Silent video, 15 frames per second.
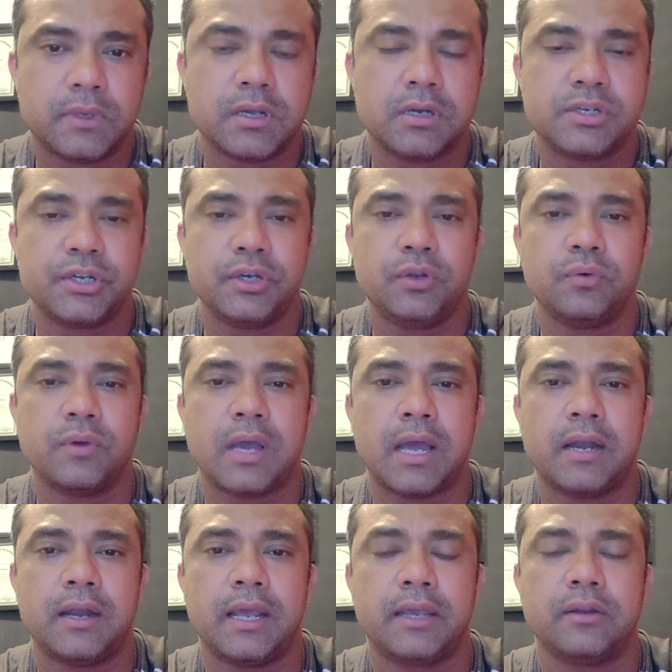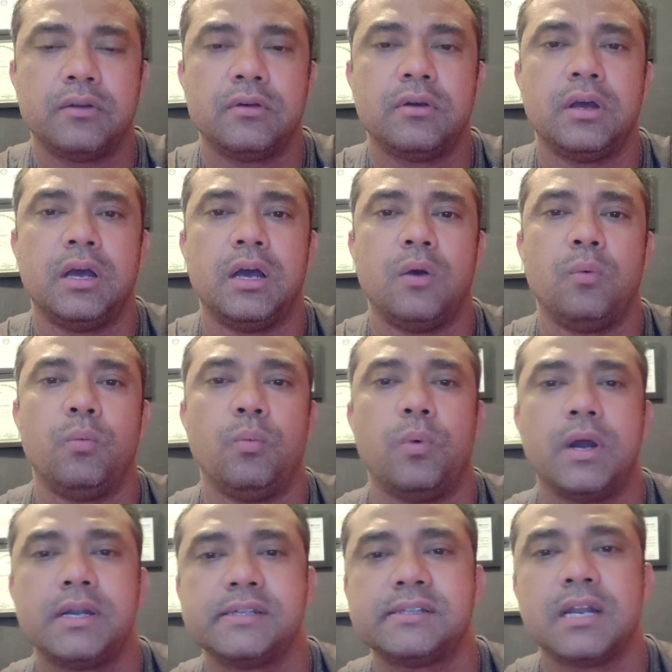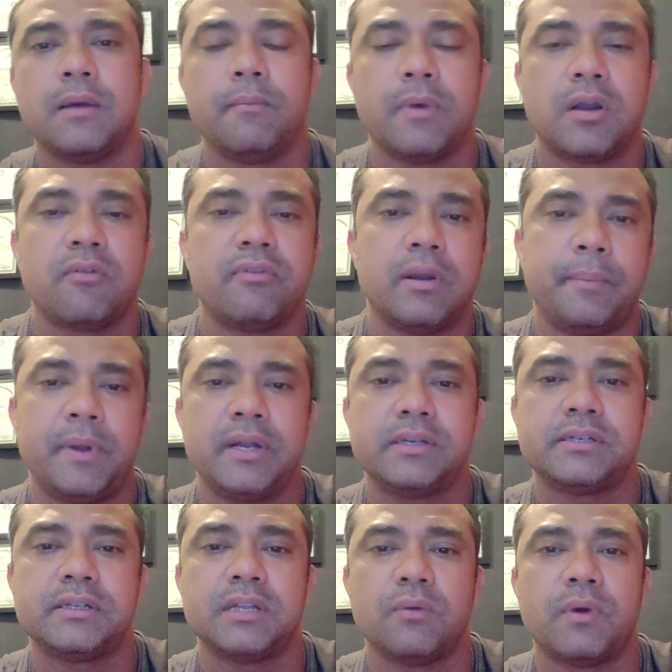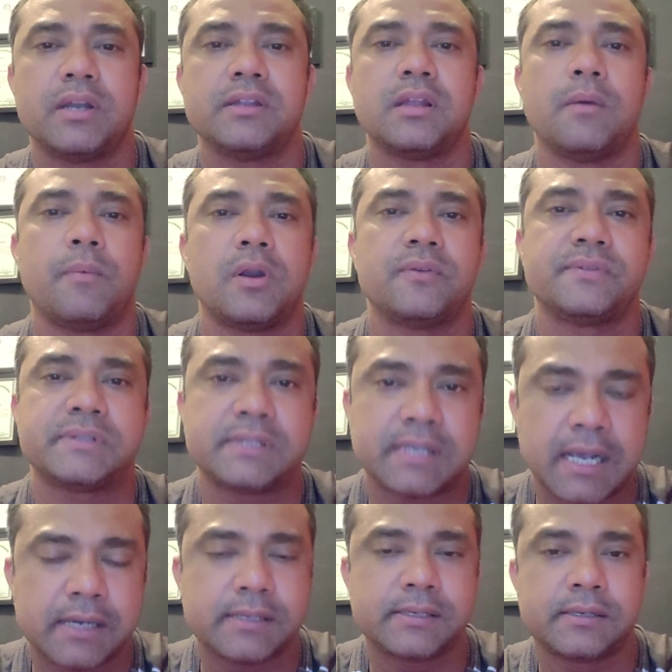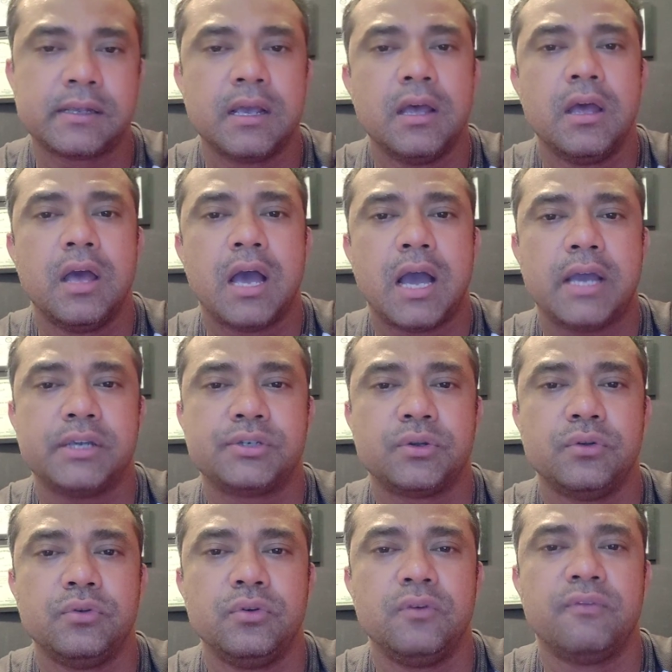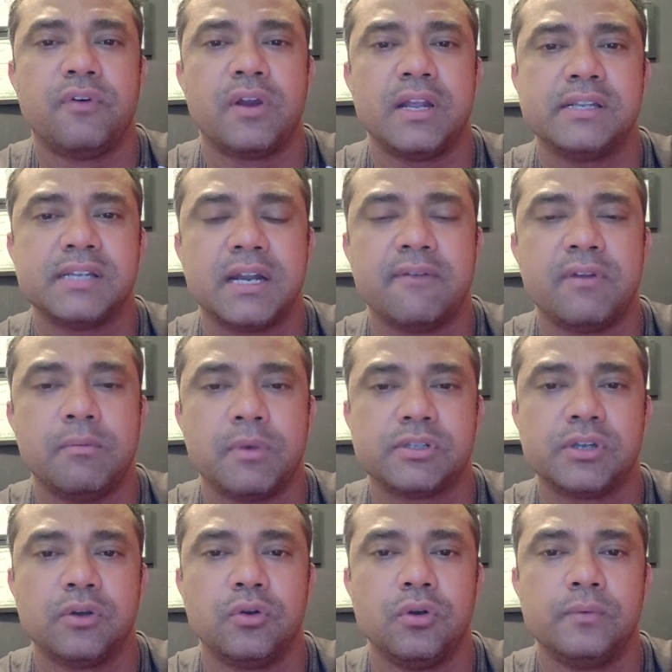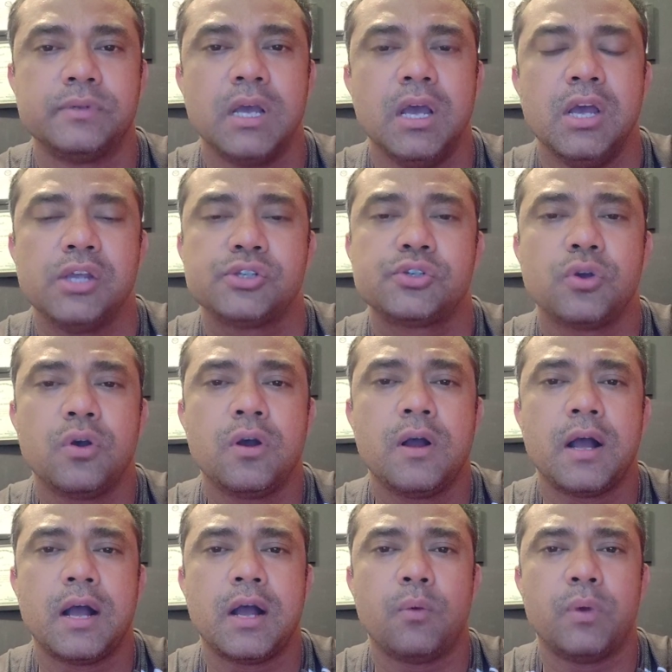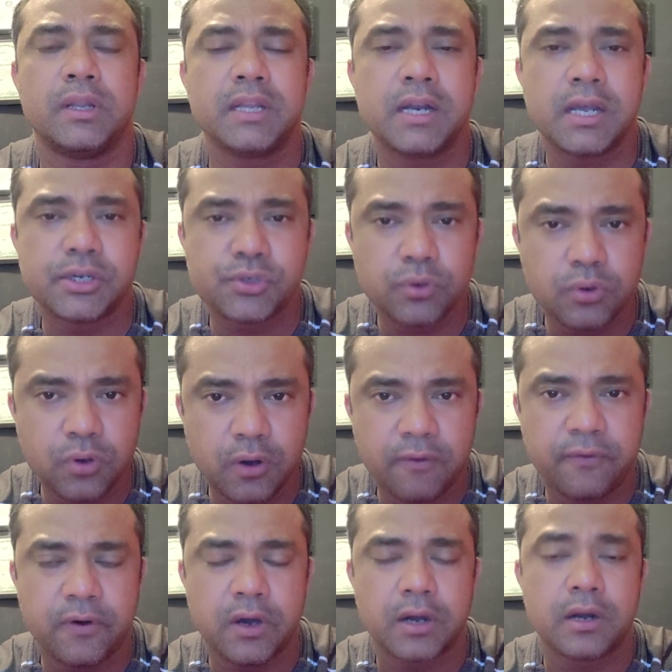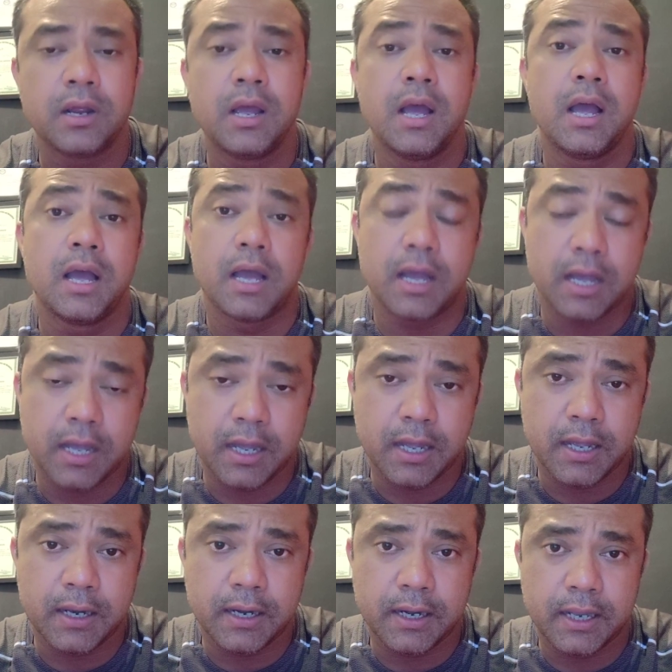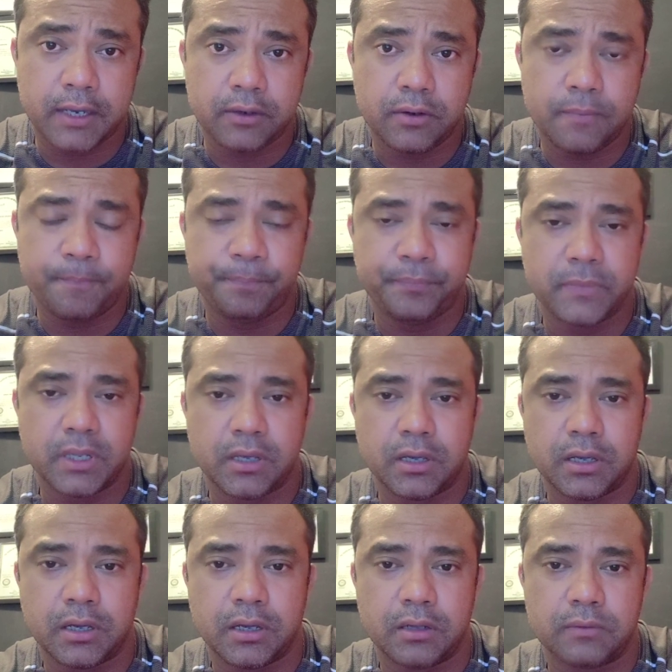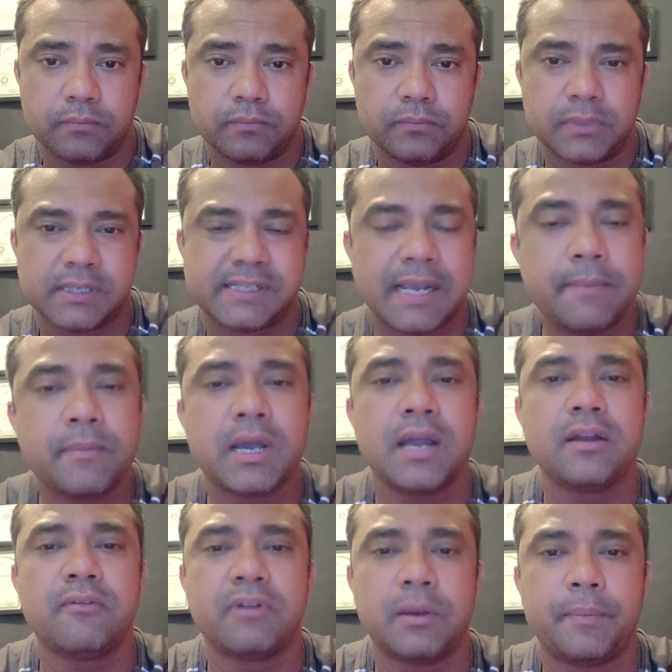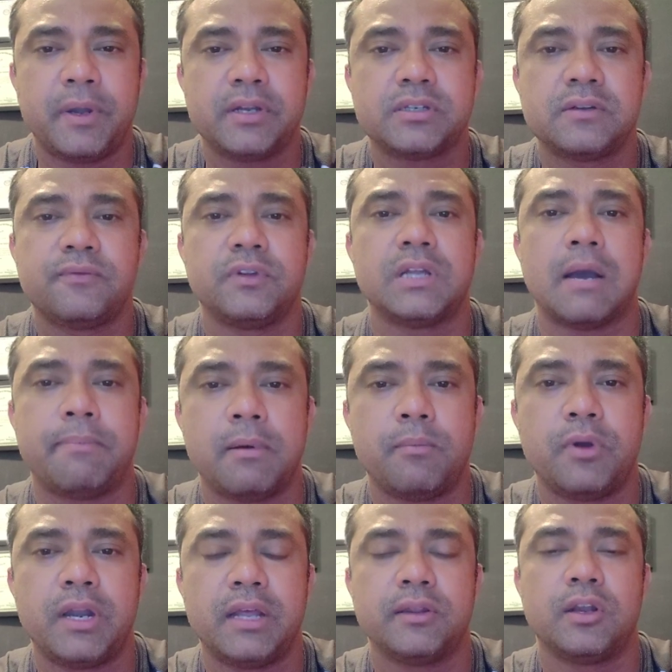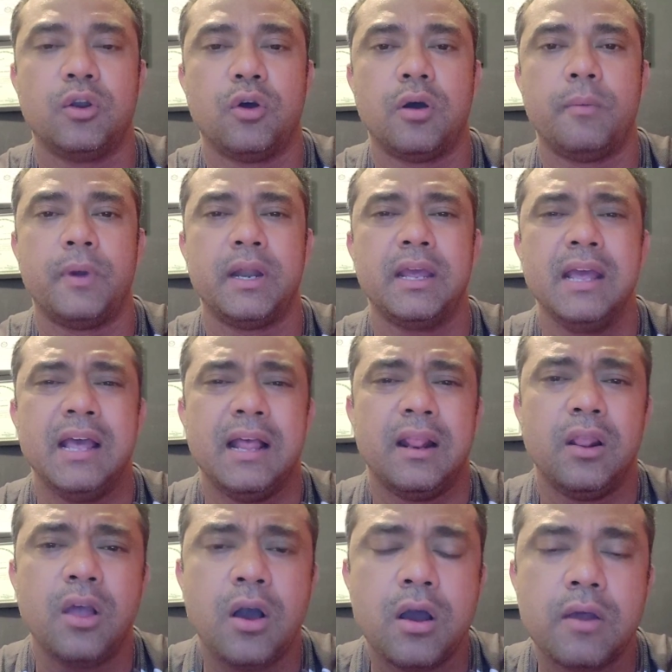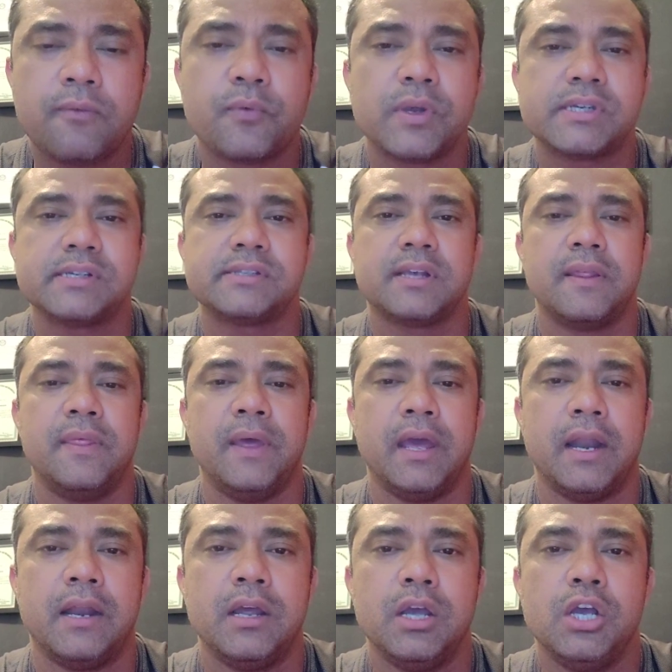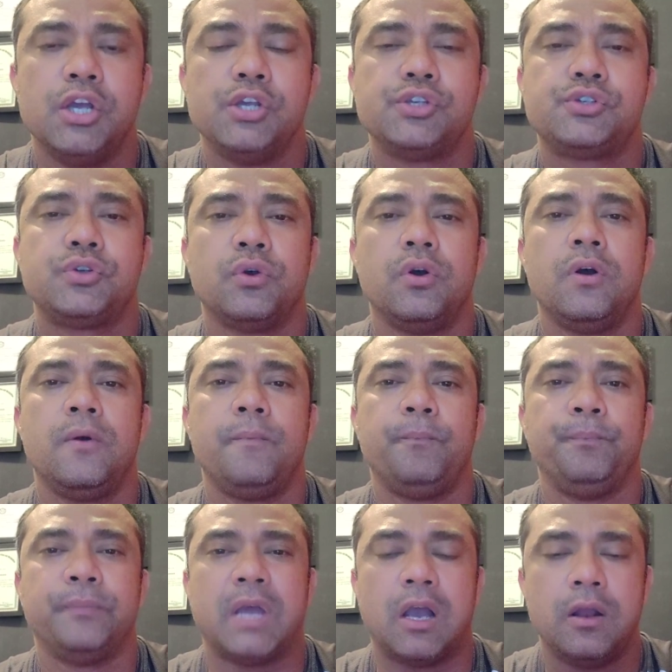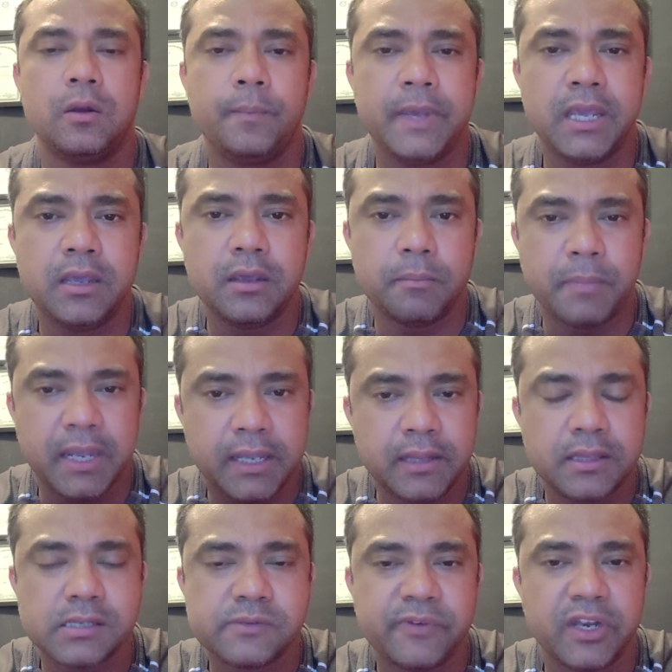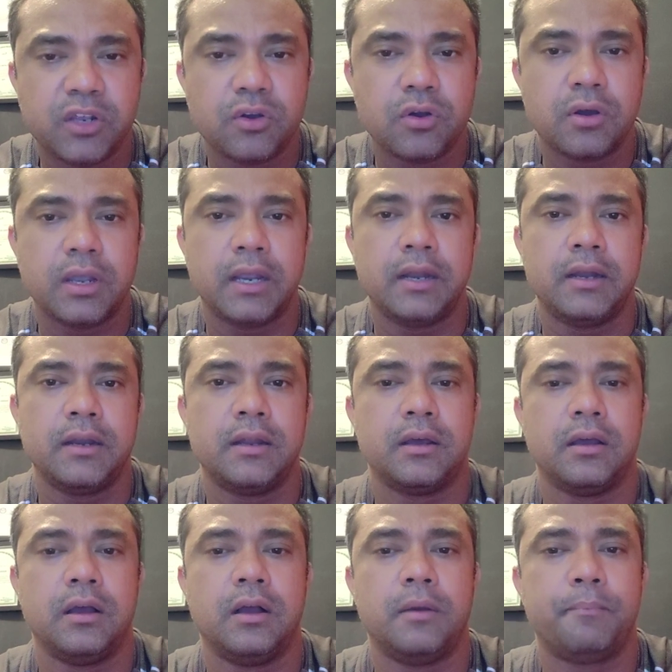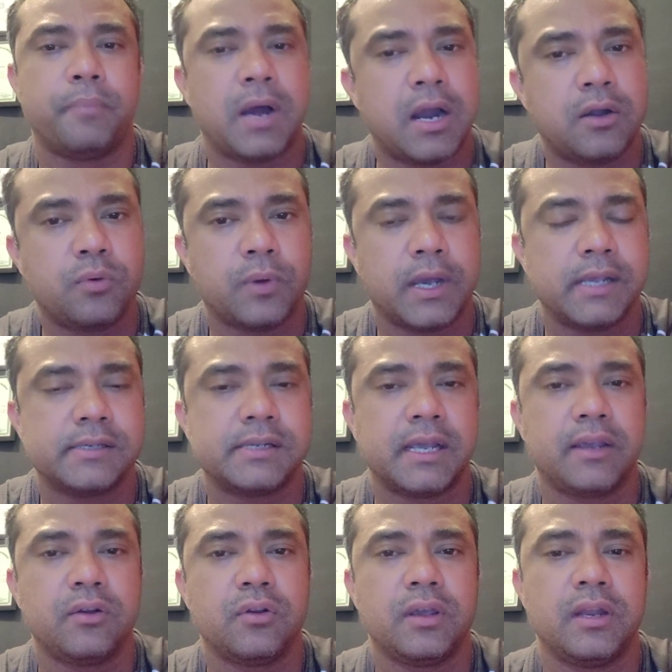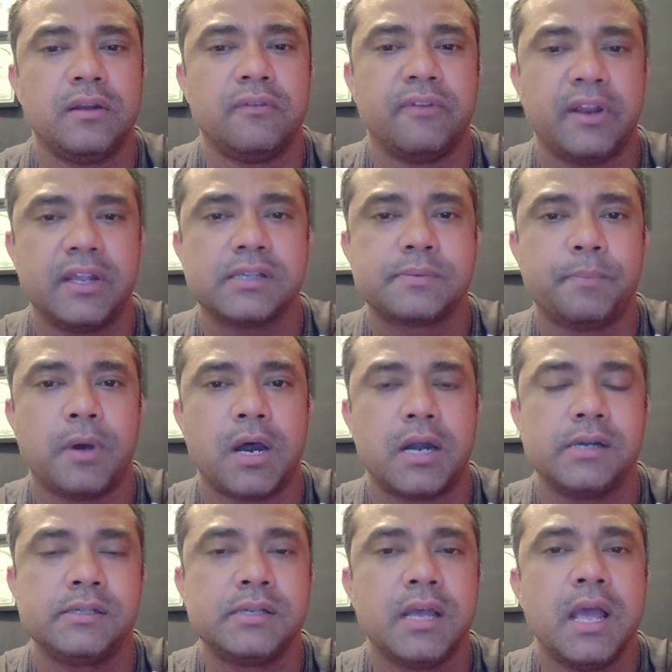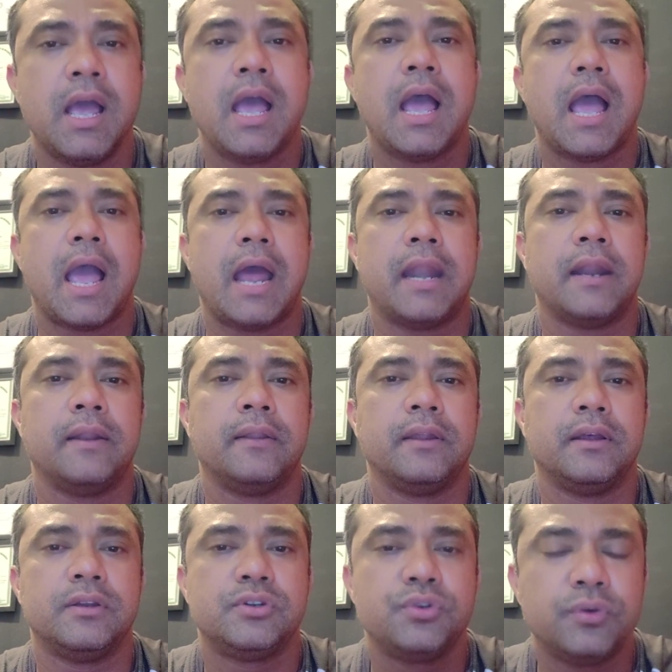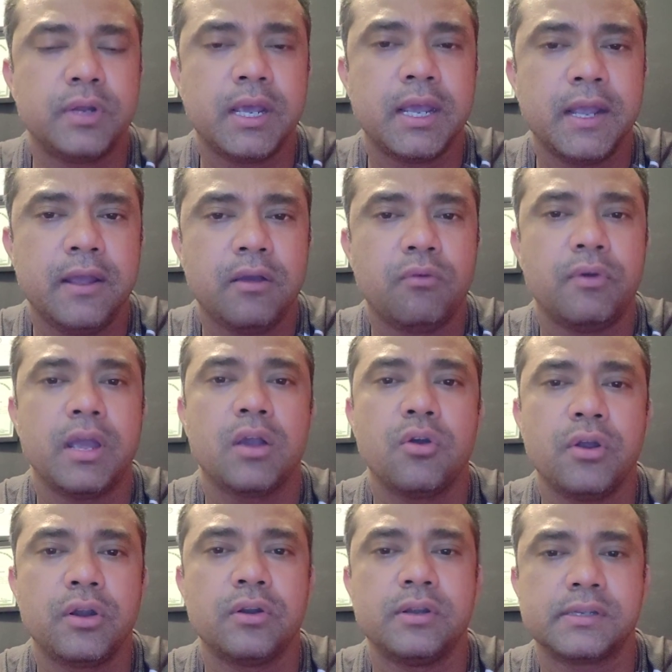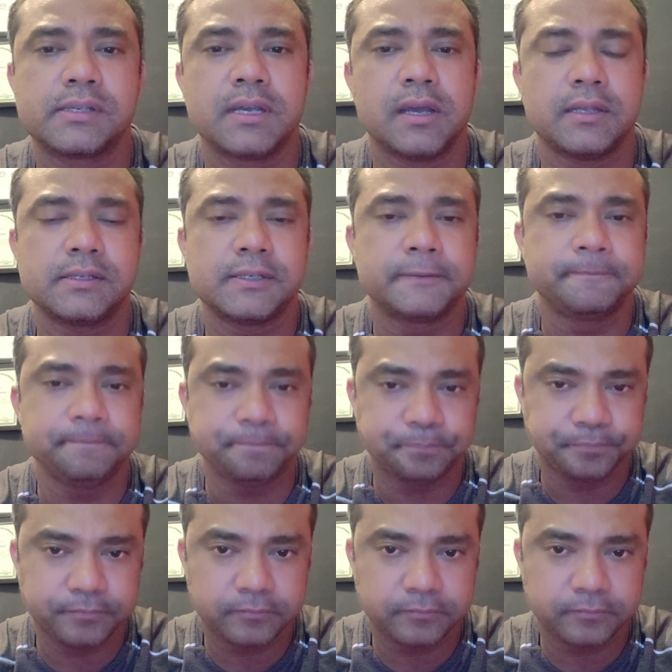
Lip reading: continue, and what is the number of repetitions and what is the number of sets I should do for each and every muscle groups. So whether I should go for the same kind of repetition for the upper body and the lower body, a lot of questions are there. So I'll be making this video in part wise, in various parts. And today we are going to discuss